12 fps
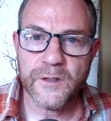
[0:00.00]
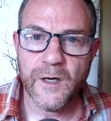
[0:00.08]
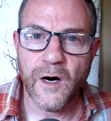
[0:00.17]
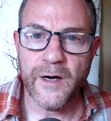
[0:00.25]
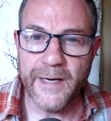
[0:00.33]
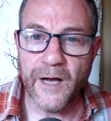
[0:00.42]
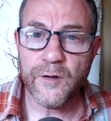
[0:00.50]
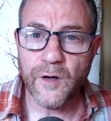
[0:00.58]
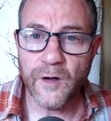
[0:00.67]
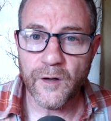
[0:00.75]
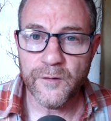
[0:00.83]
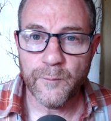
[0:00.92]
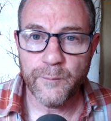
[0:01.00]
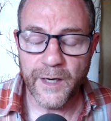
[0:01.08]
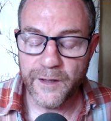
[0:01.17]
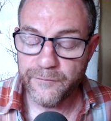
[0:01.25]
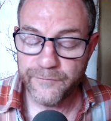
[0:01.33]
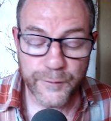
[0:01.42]
are now called, by
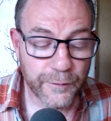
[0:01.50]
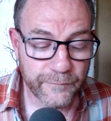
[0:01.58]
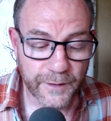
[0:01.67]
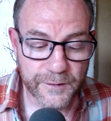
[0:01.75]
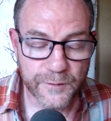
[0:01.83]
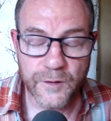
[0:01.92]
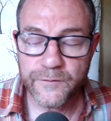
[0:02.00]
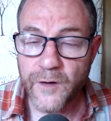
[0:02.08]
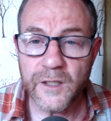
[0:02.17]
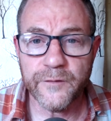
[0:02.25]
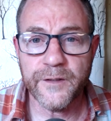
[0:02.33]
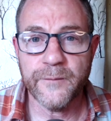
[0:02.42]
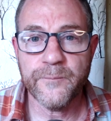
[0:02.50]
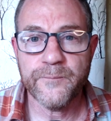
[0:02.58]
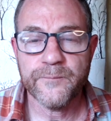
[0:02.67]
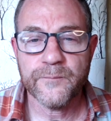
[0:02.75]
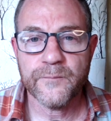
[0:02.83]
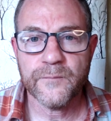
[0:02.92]
the few of us who follow them,
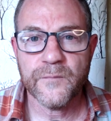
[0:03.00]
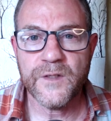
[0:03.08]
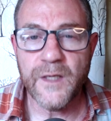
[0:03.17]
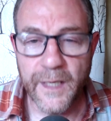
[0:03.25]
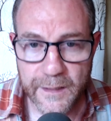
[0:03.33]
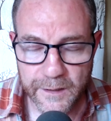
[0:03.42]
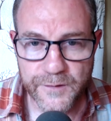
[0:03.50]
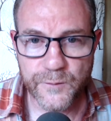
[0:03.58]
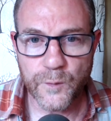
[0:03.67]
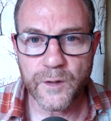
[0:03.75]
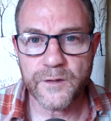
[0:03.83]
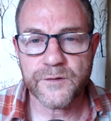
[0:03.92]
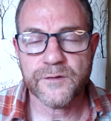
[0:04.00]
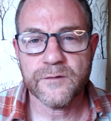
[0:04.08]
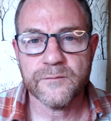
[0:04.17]
the endless wars.